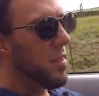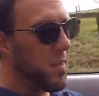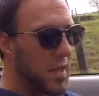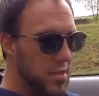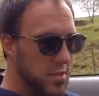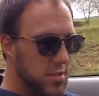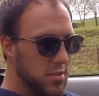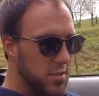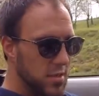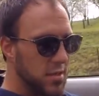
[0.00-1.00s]

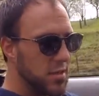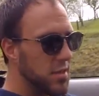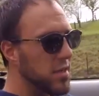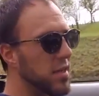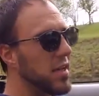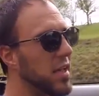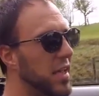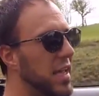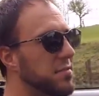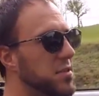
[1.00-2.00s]
This
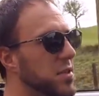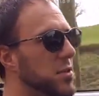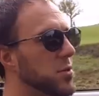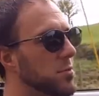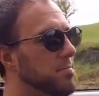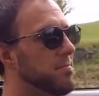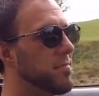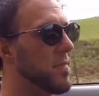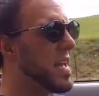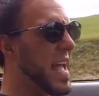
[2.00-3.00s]
gives you
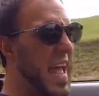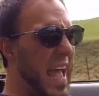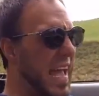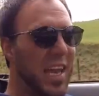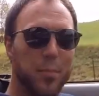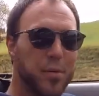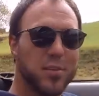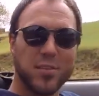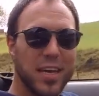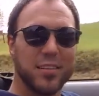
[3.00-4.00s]

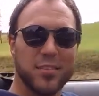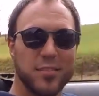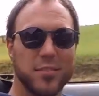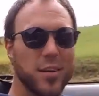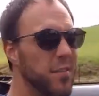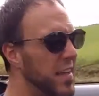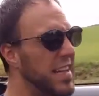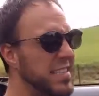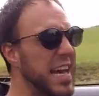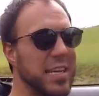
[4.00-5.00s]
80% of
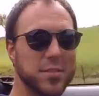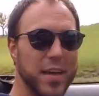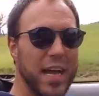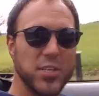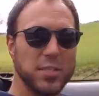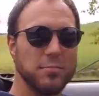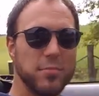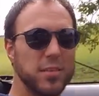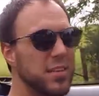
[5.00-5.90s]
that satisfaction,